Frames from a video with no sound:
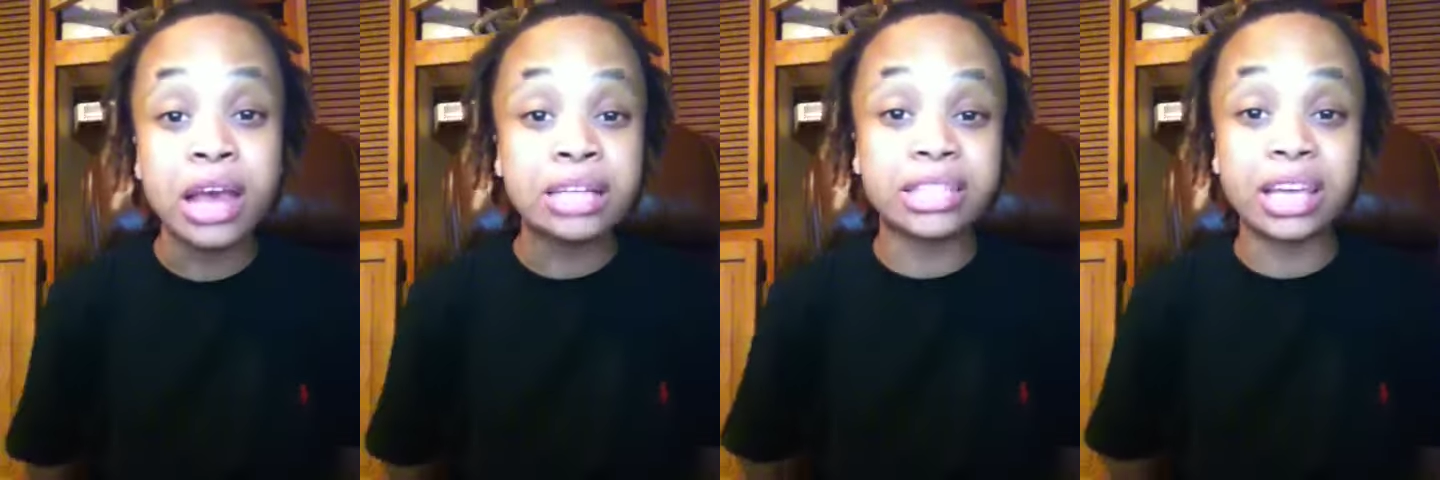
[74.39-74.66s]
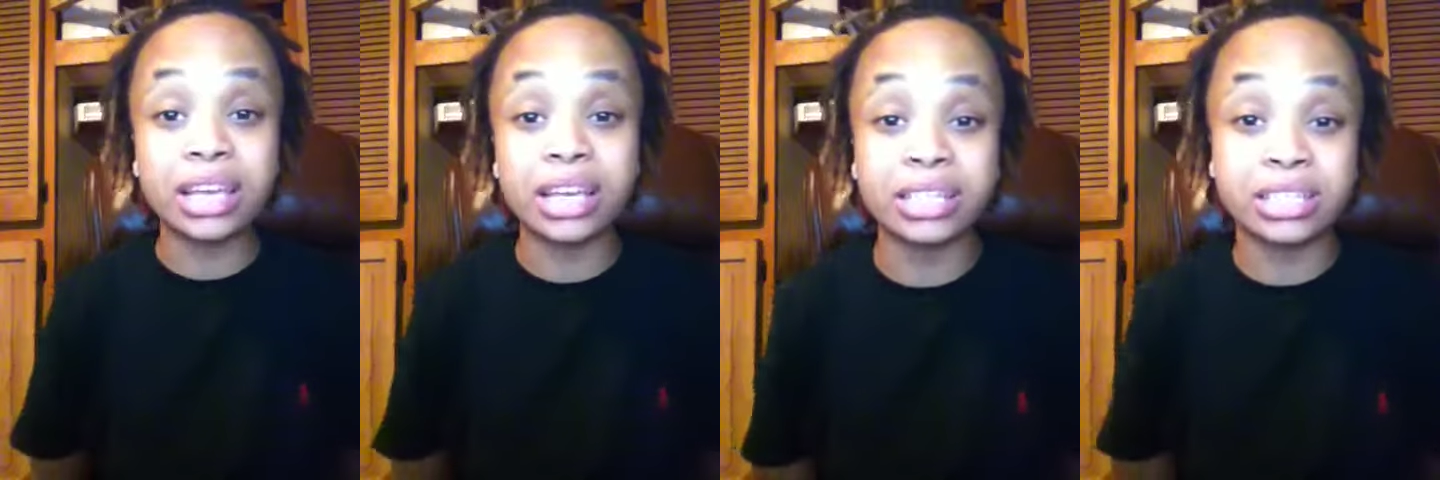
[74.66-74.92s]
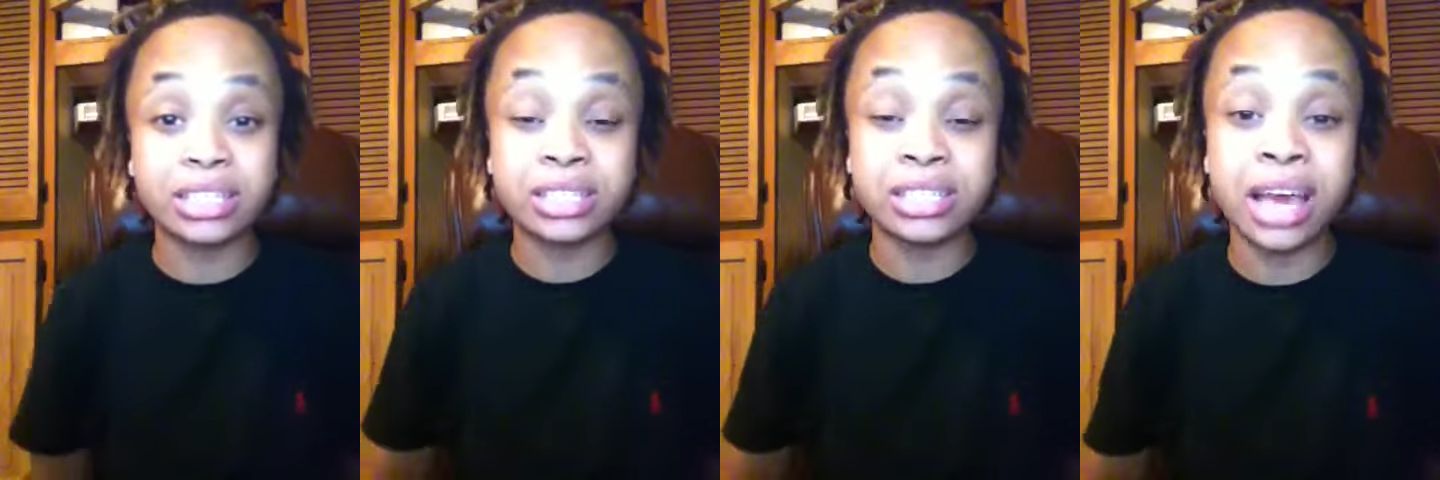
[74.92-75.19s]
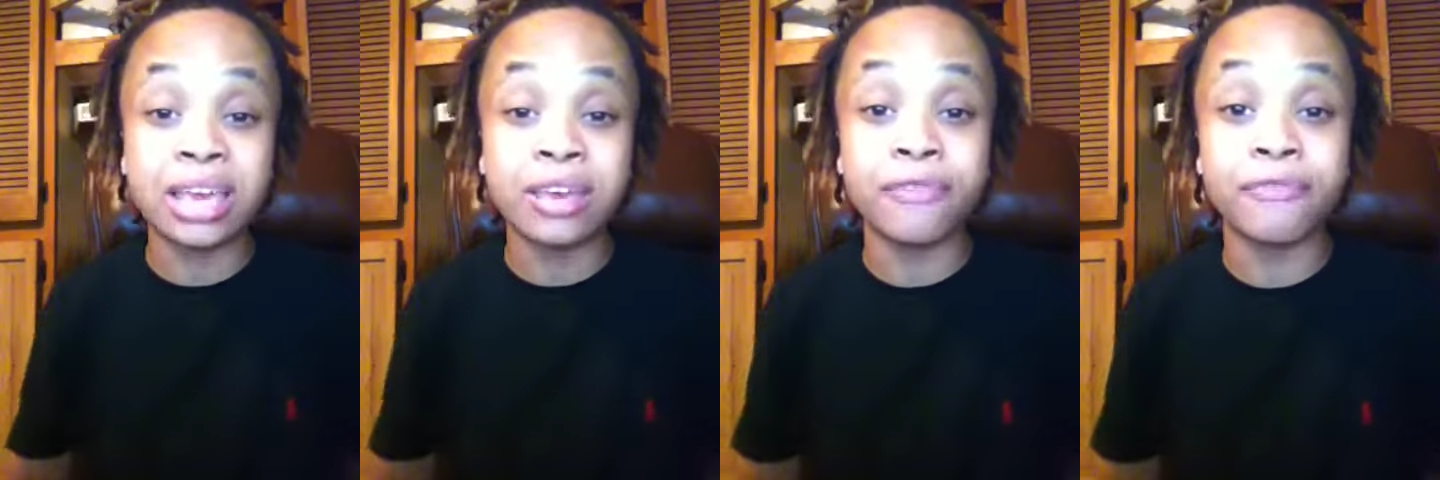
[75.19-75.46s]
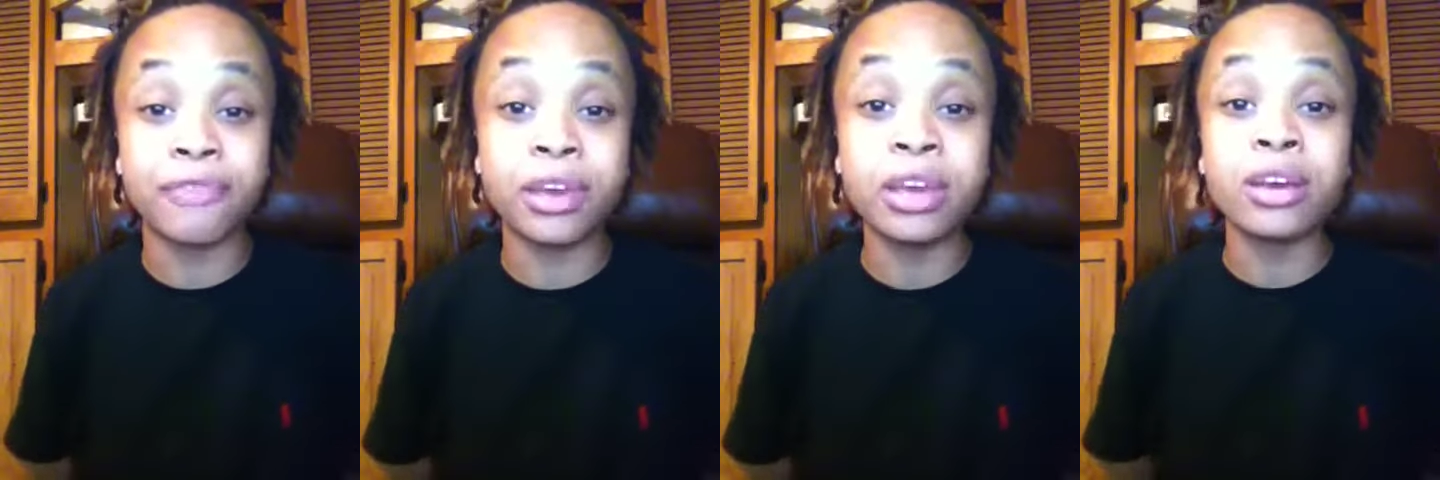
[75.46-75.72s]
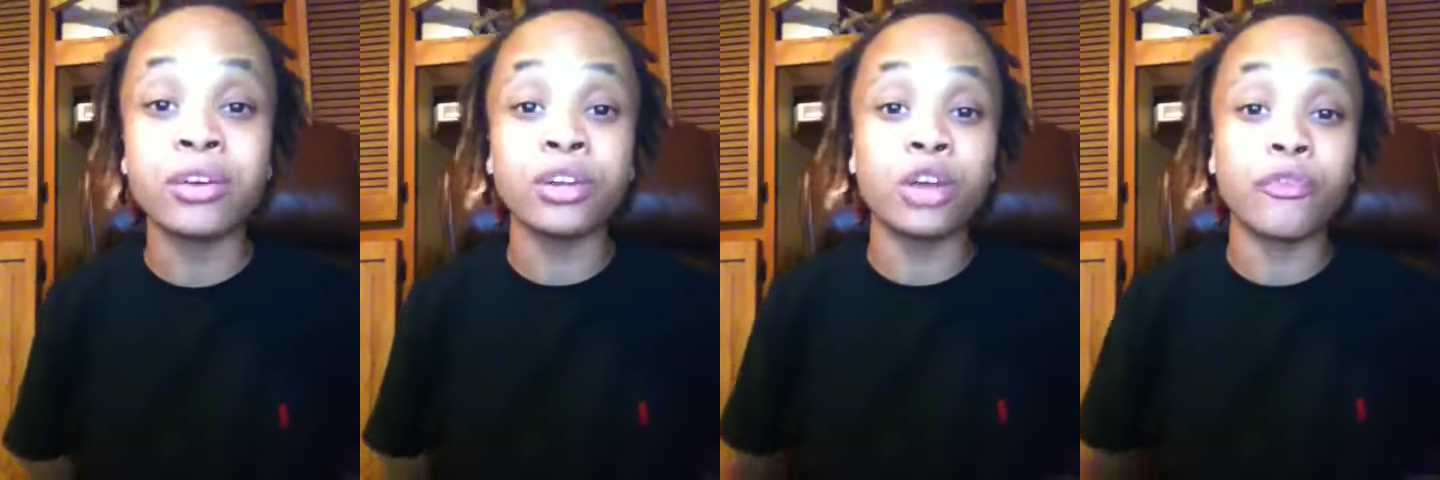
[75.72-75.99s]
Take it just how you
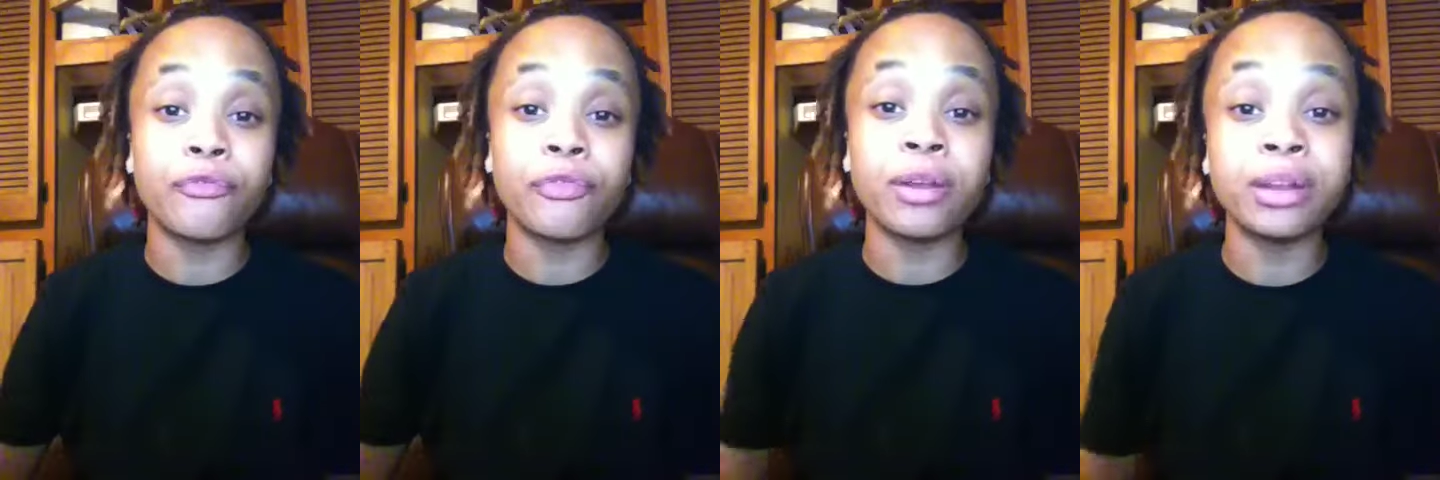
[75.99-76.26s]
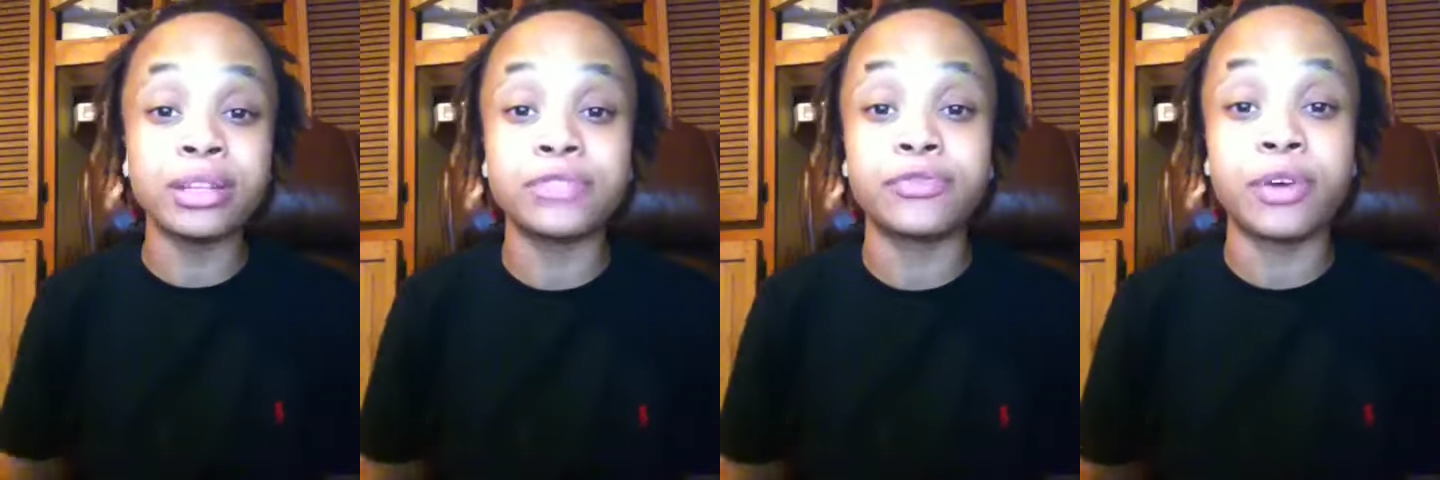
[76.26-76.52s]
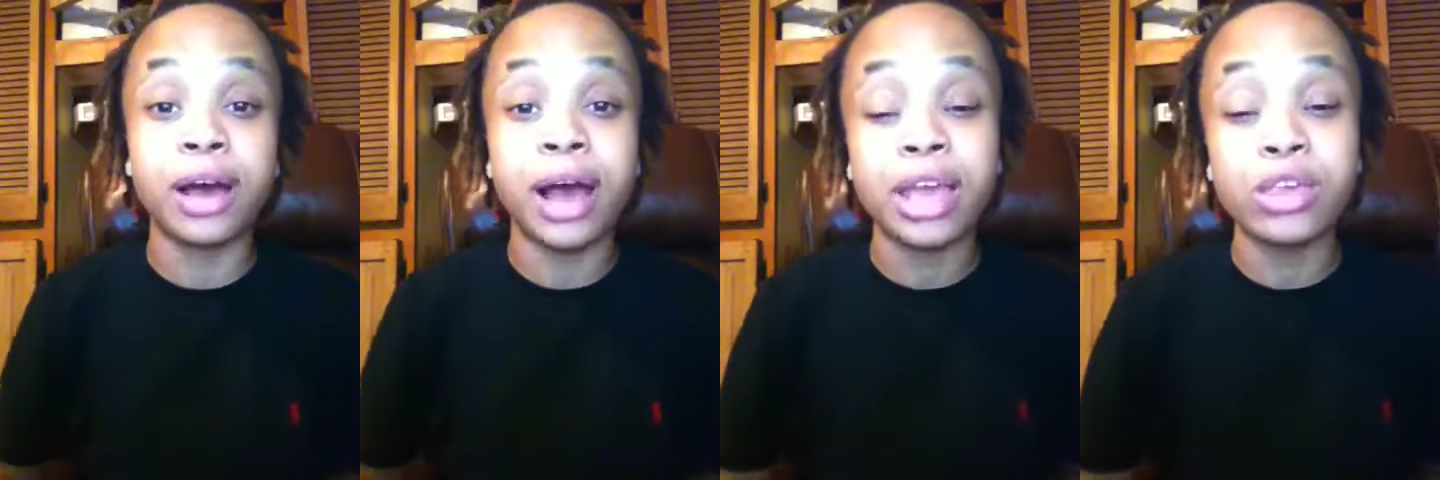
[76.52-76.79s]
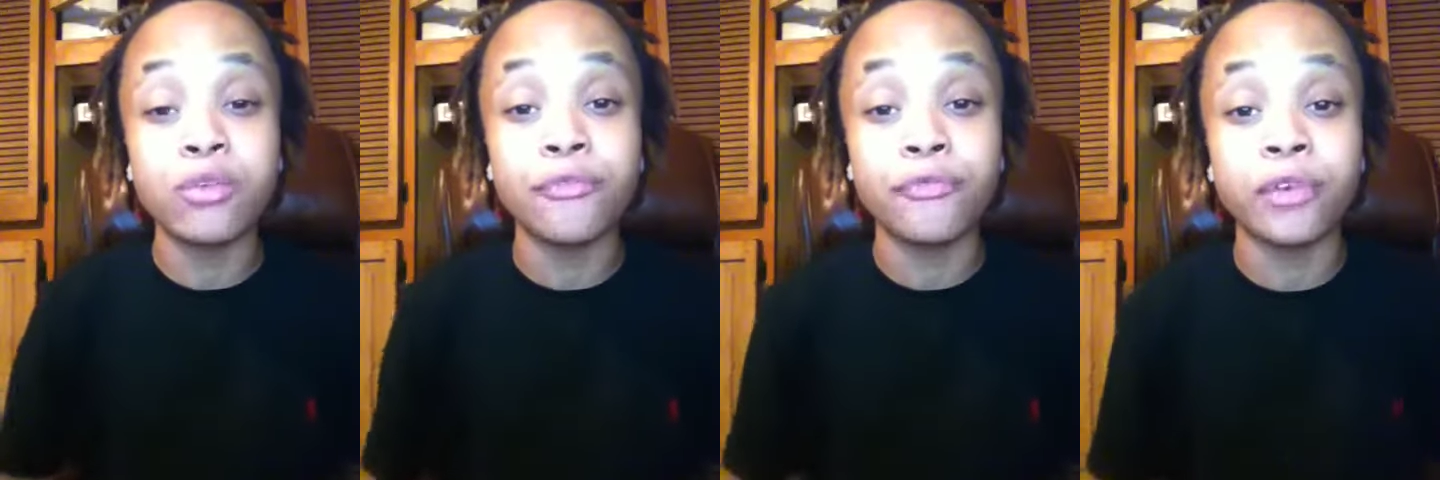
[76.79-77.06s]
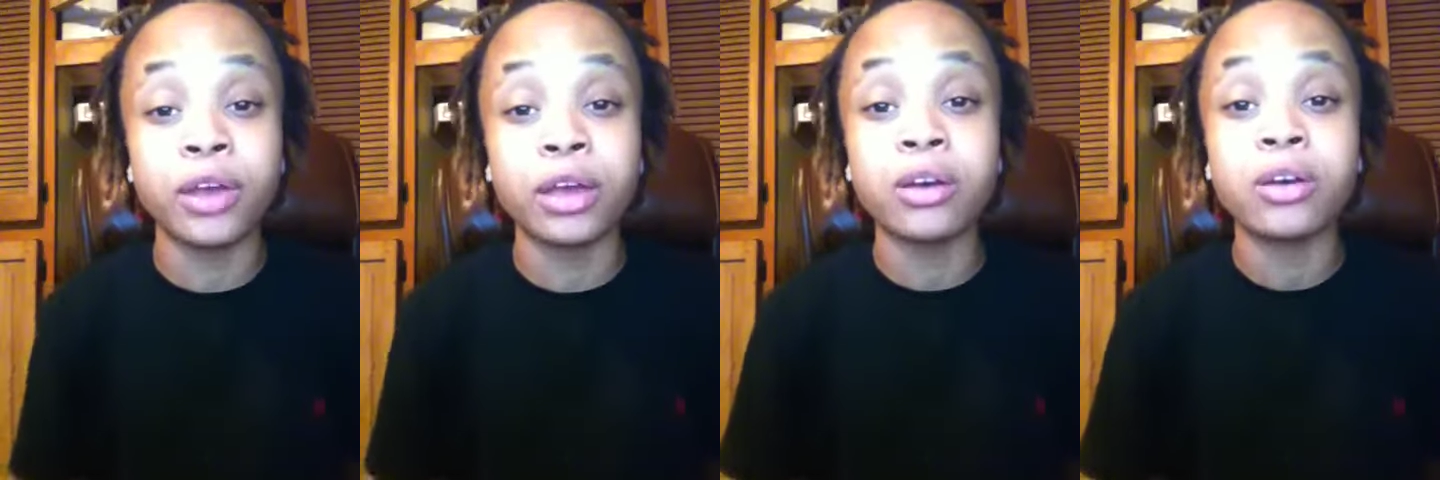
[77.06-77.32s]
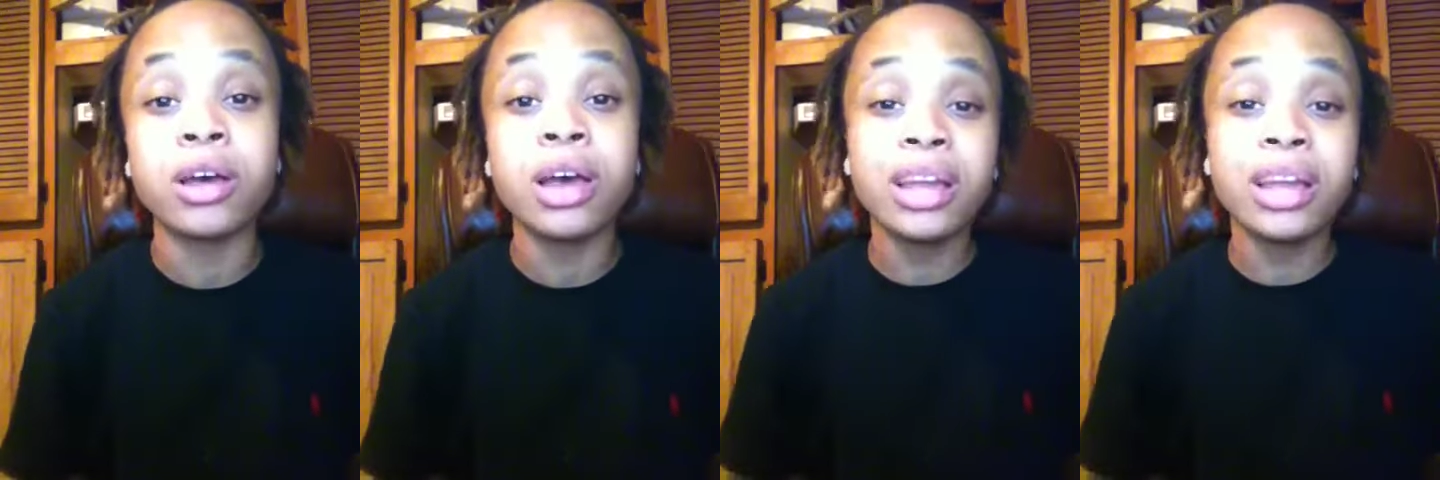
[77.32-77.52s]
feel. No feelings for how you feel.